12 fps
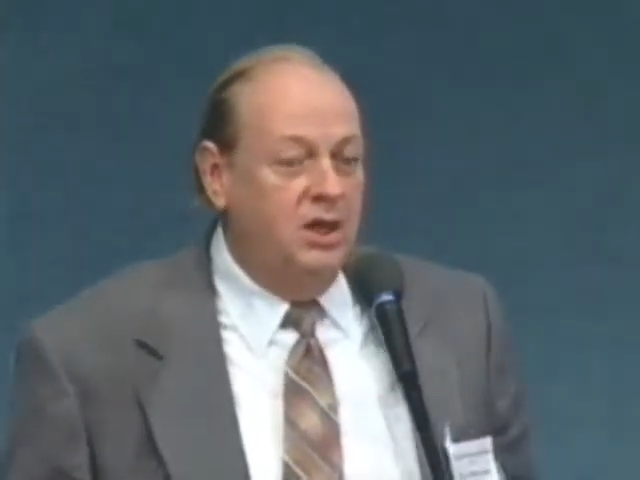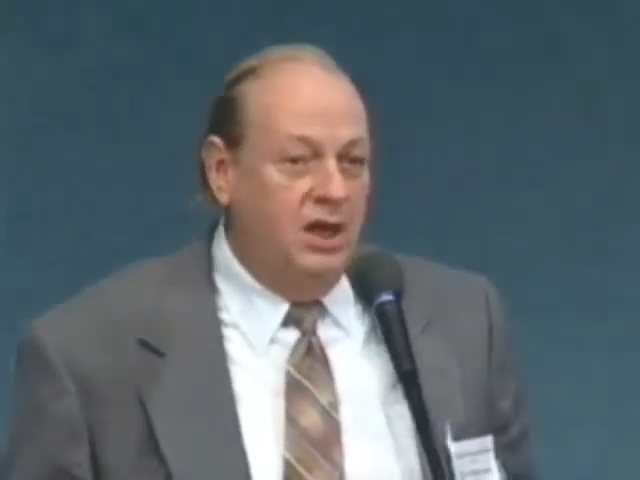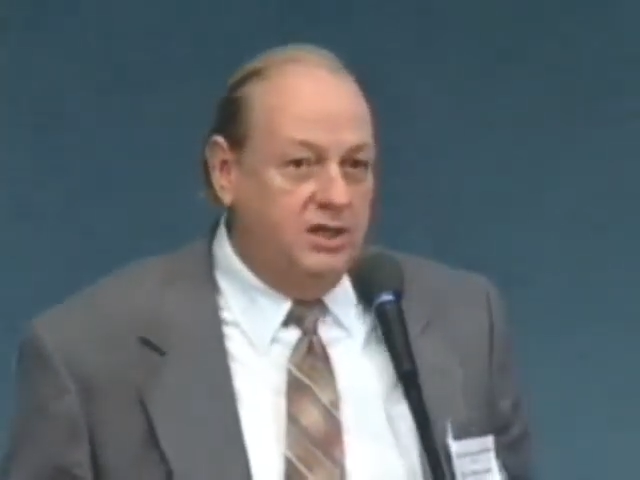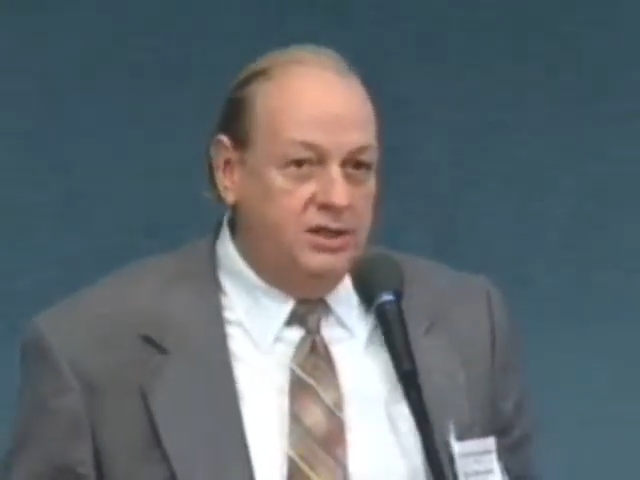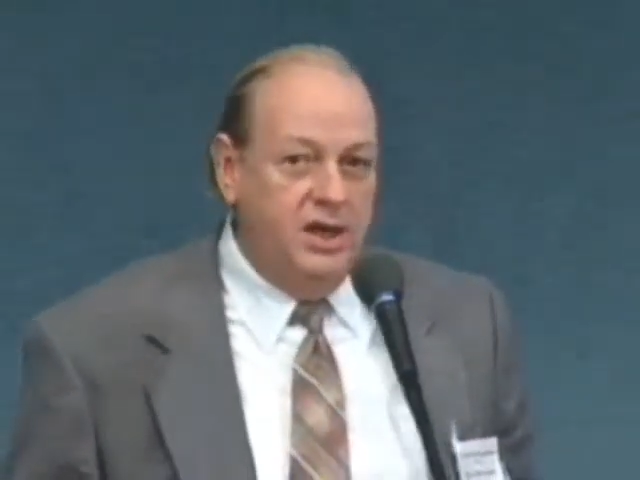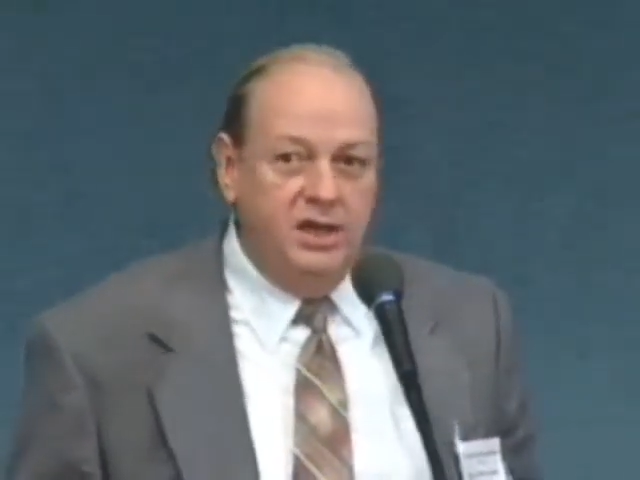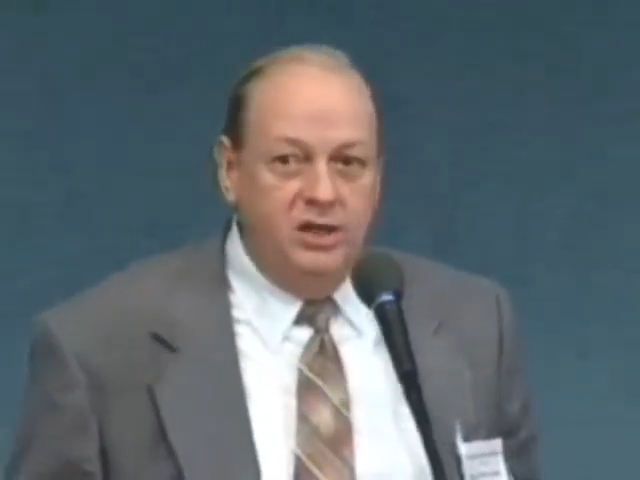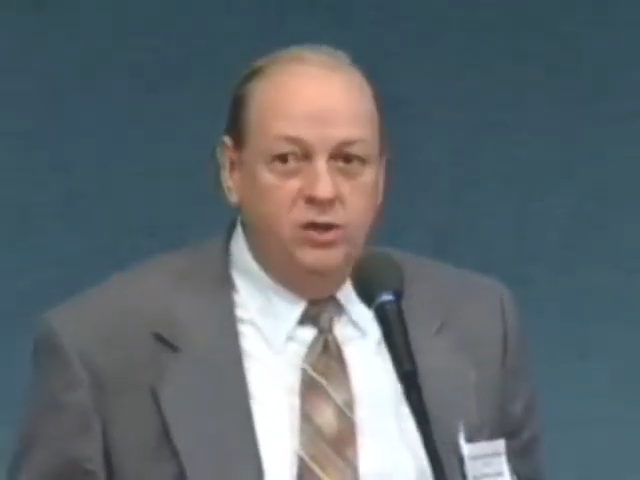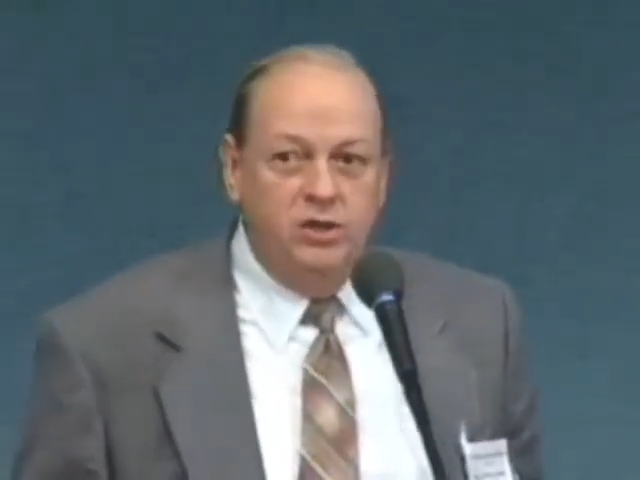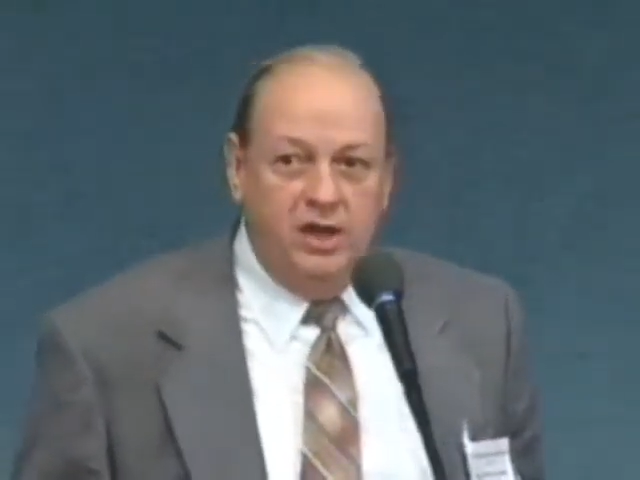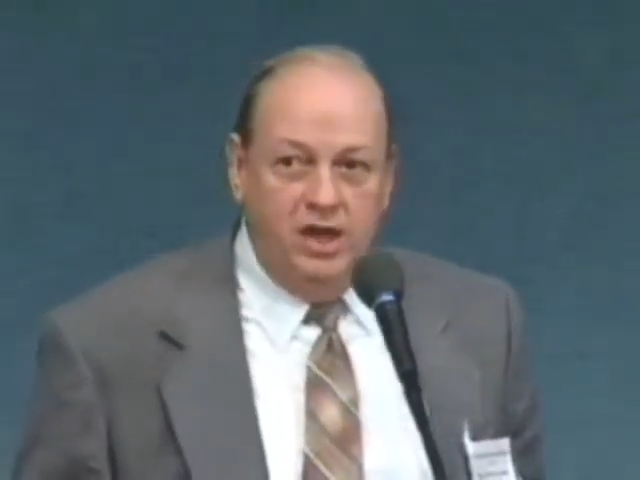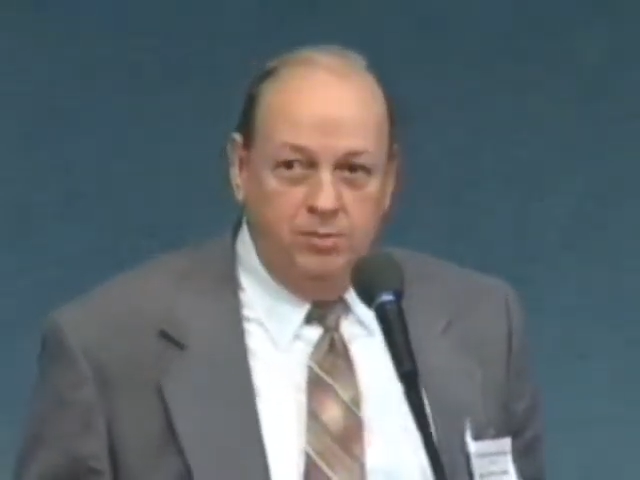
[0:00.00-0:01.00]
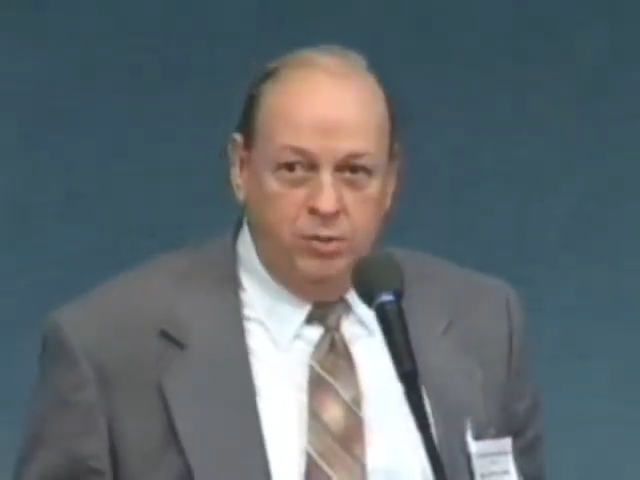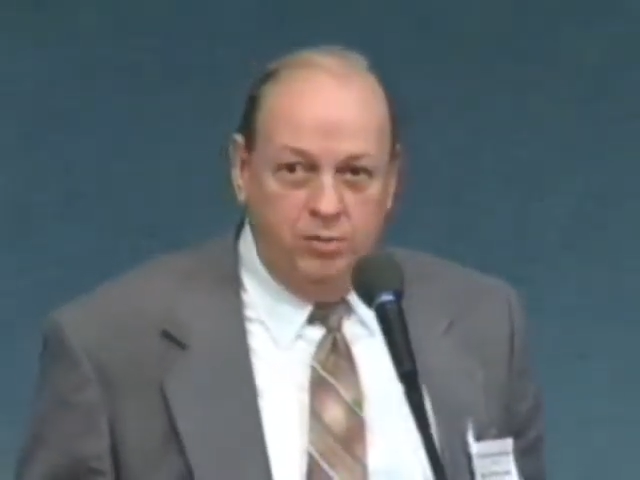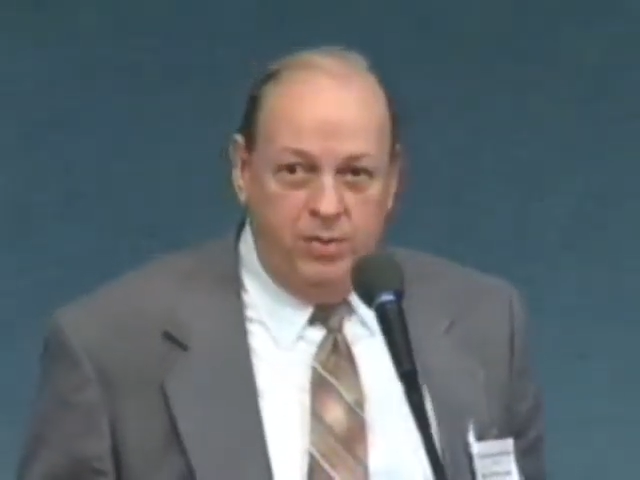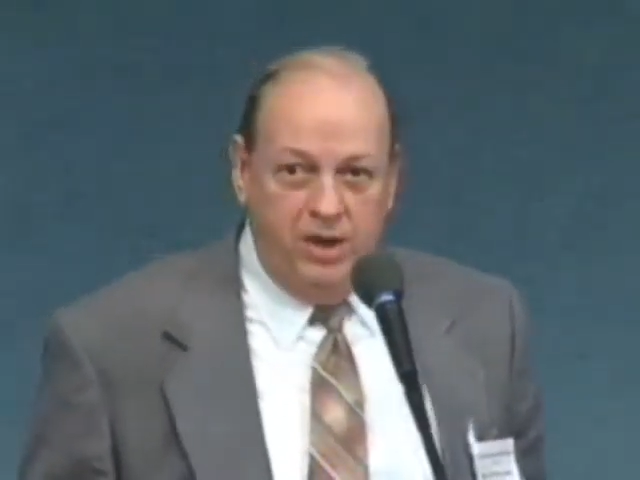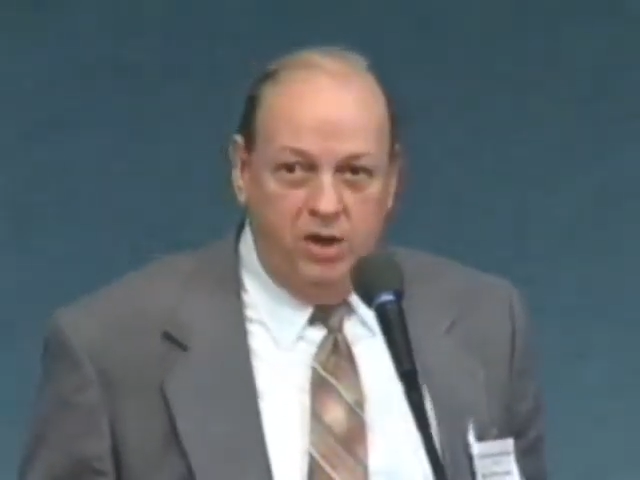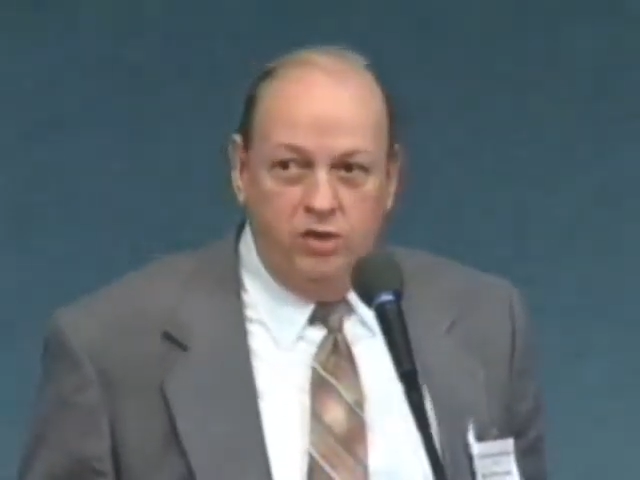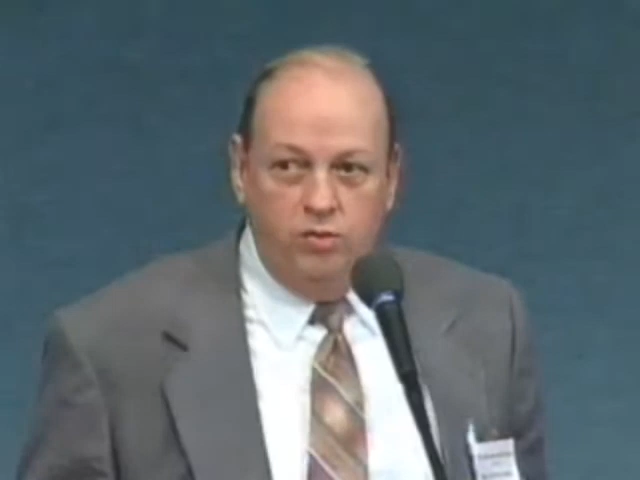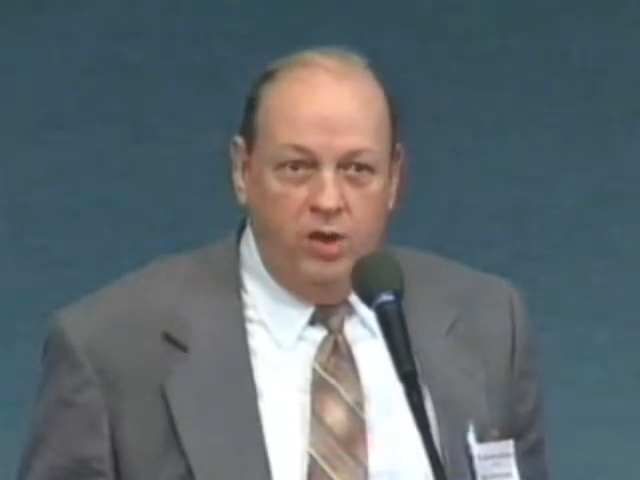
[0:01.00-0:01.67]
I stand here today prepared